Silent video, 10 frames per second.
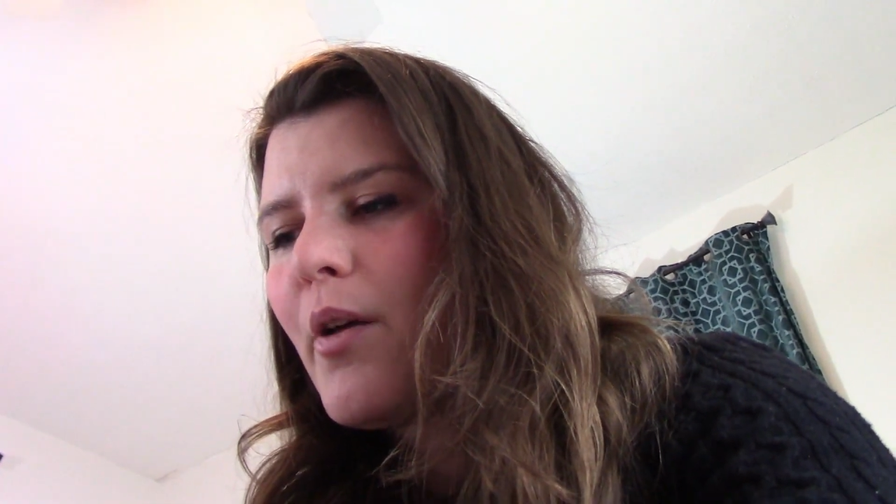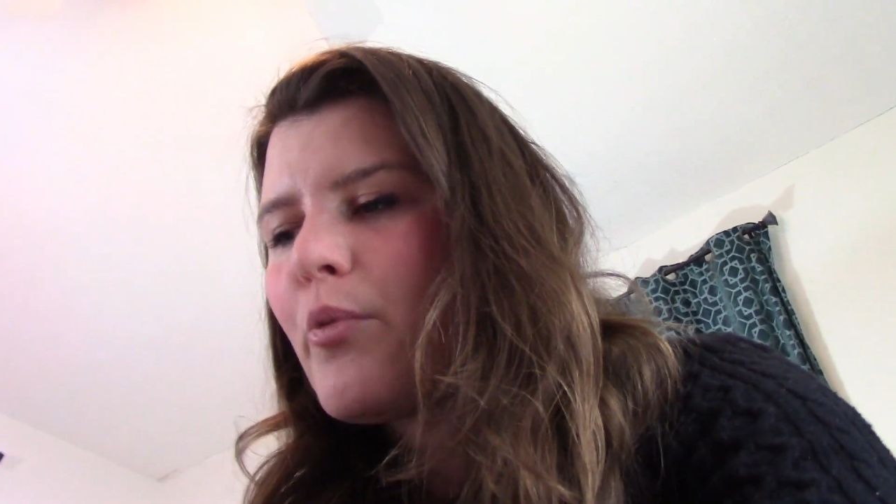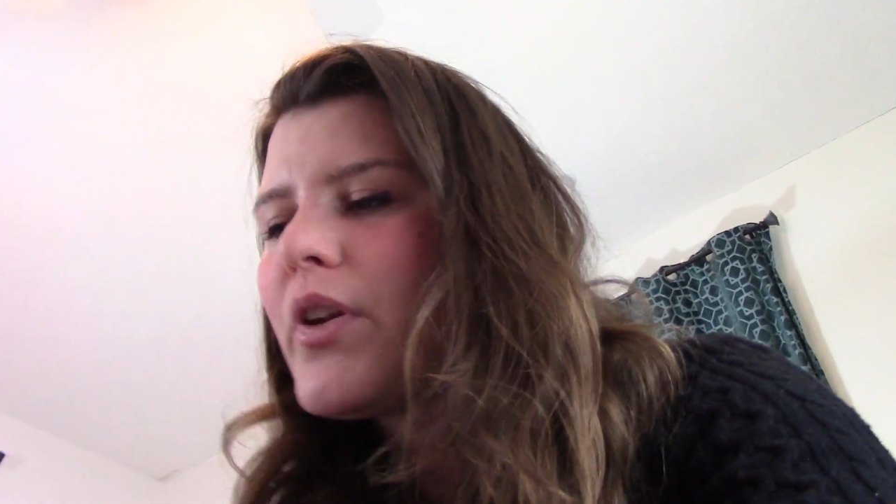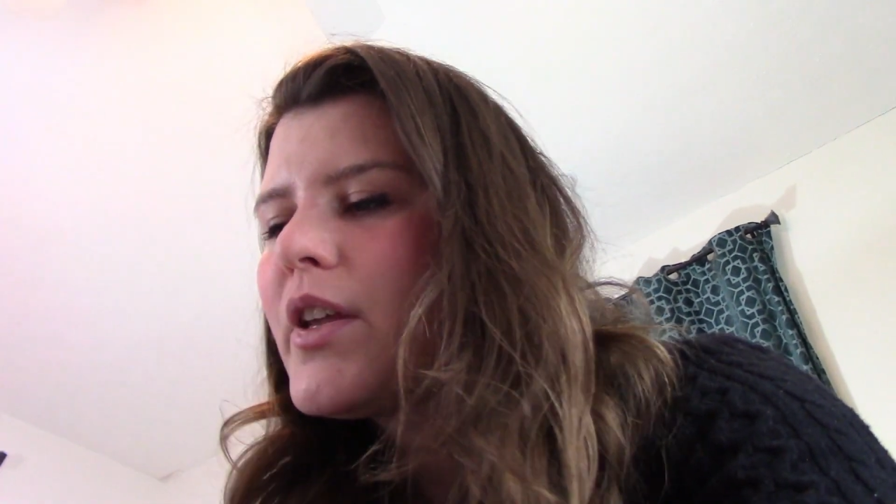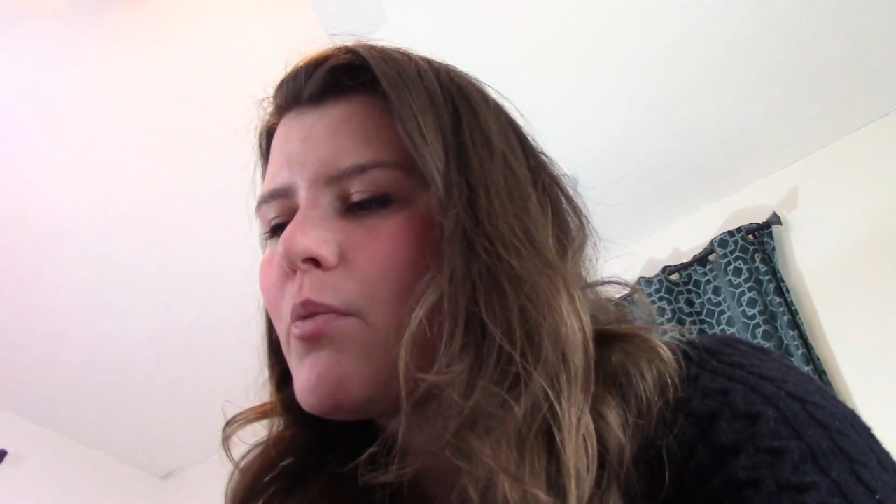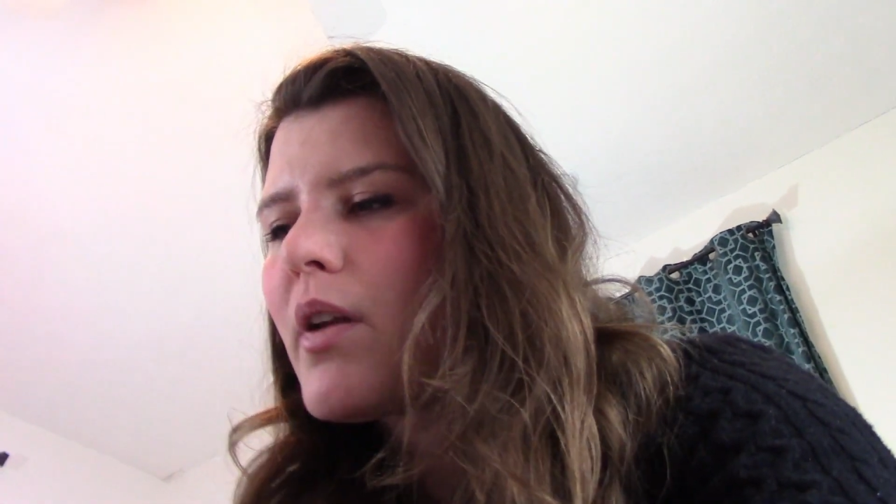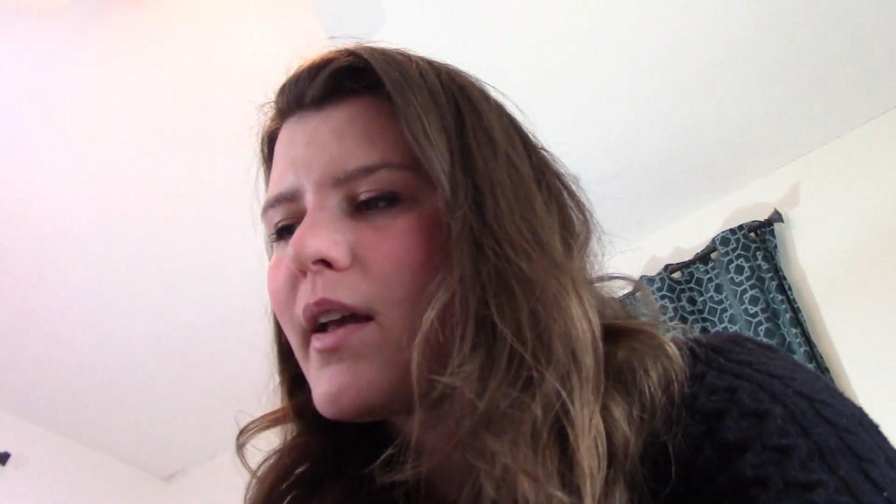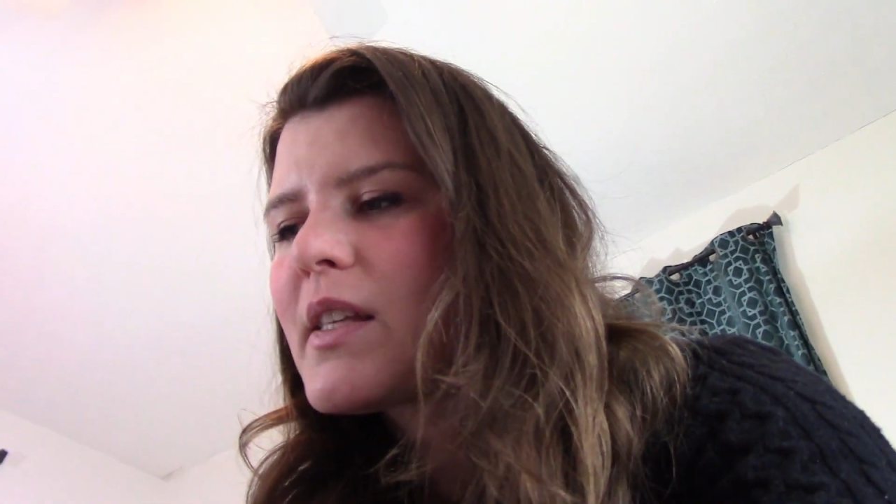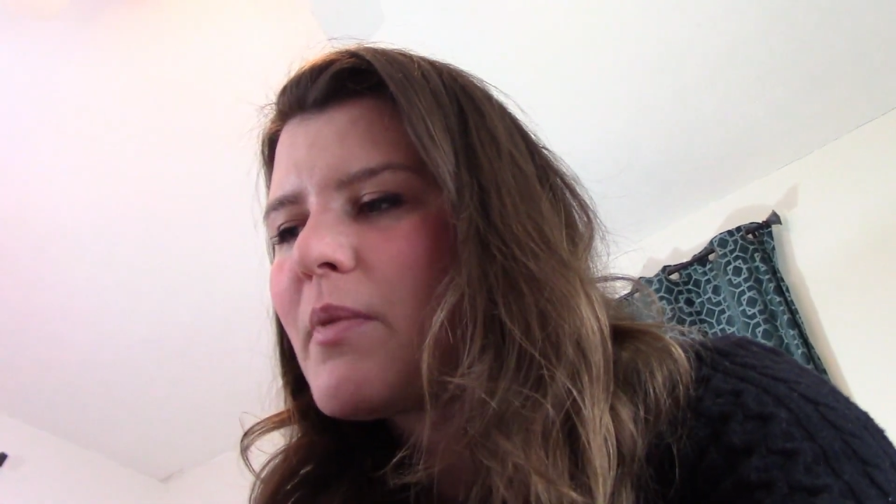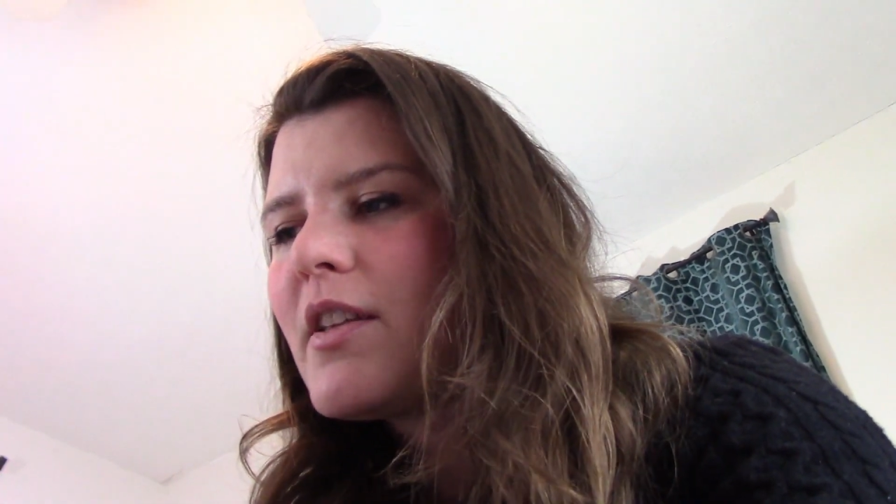really want
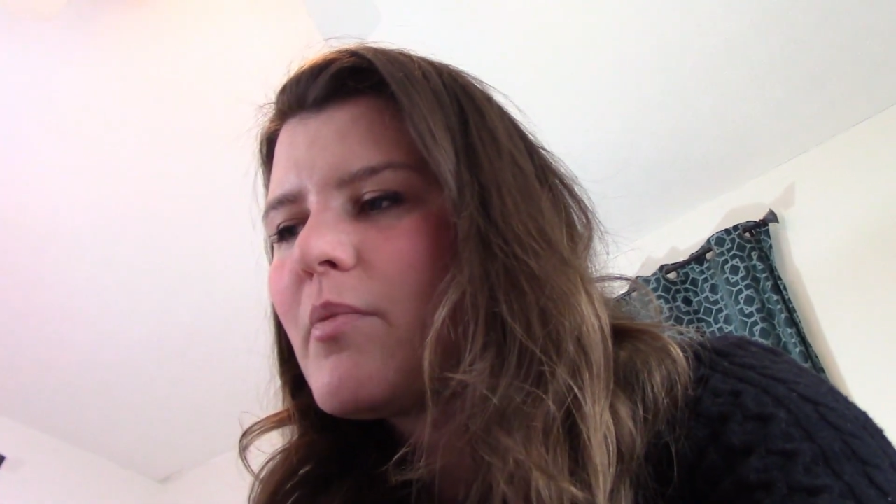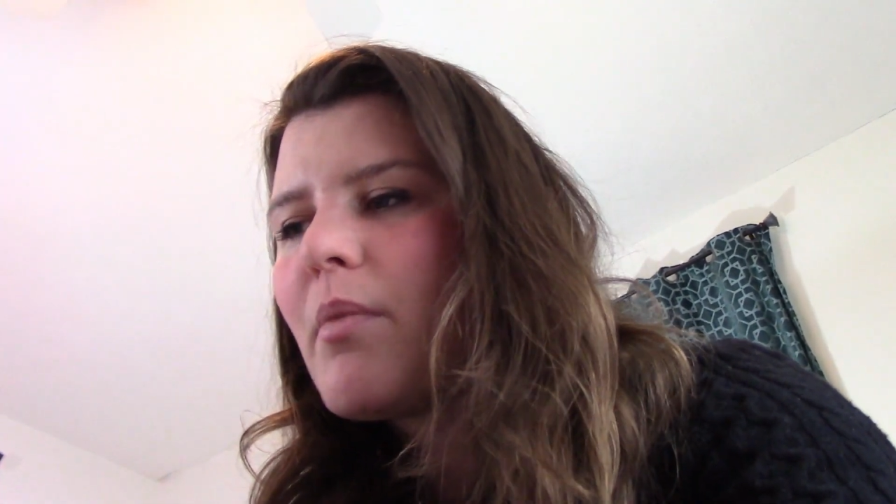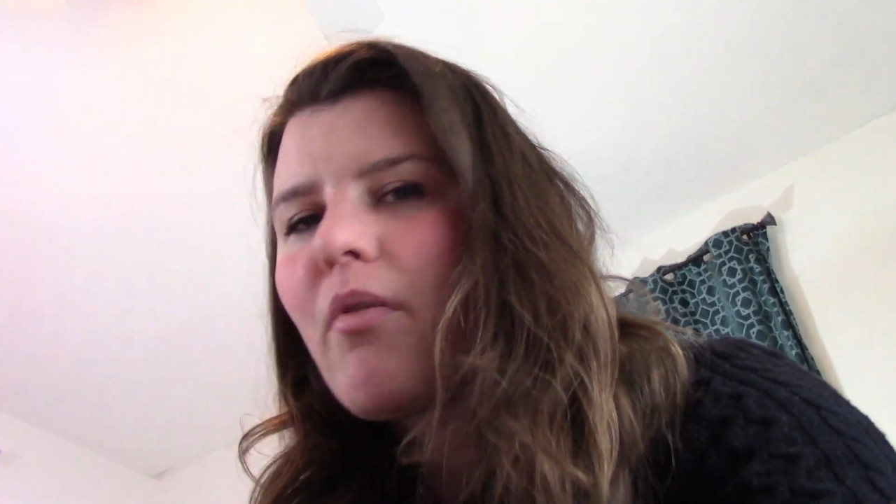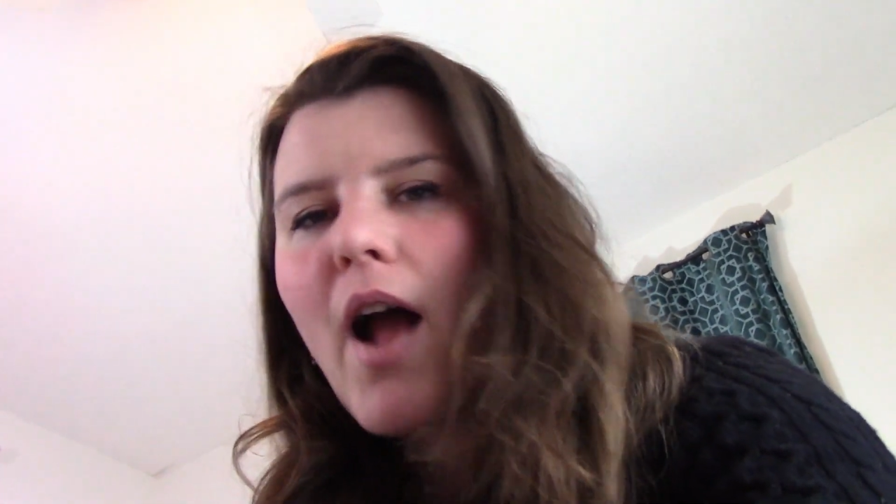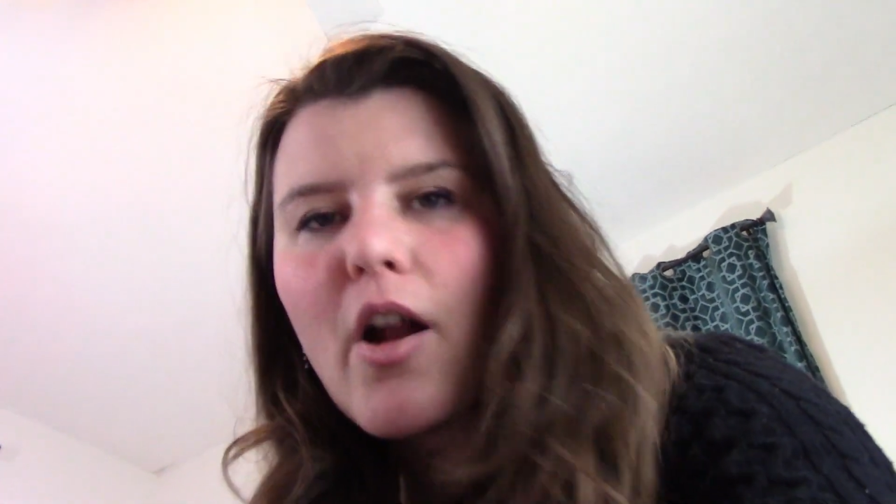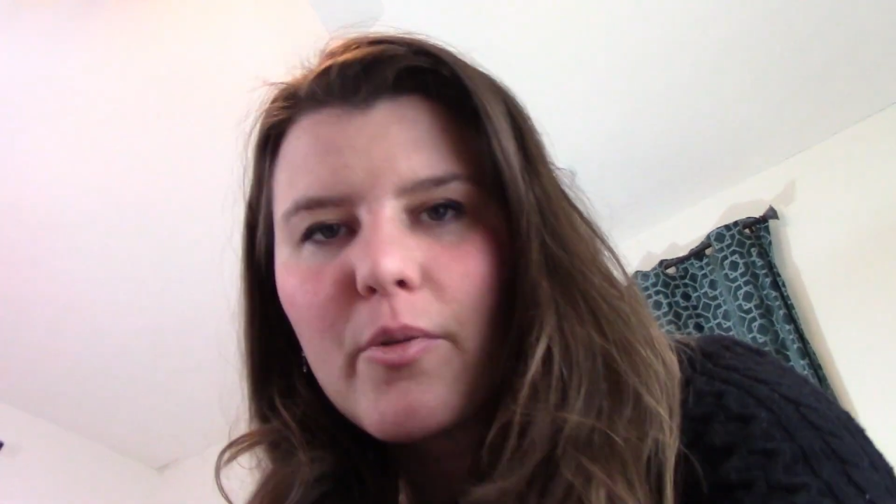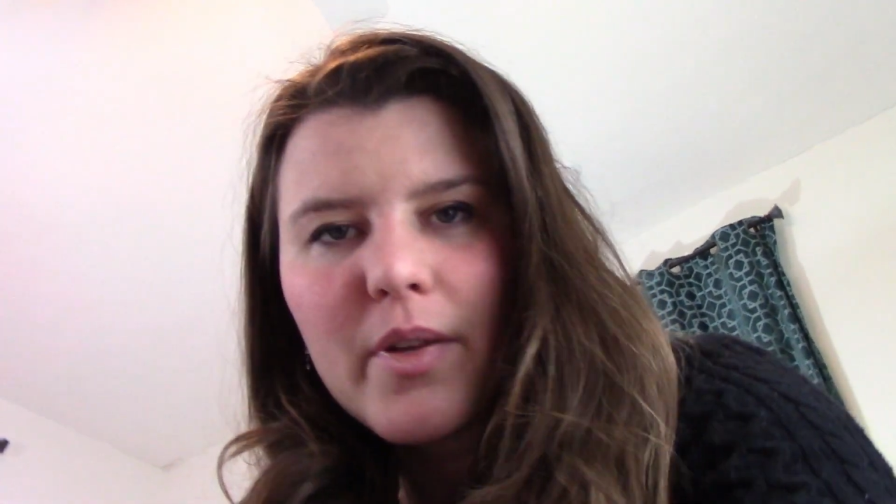to explain to people how to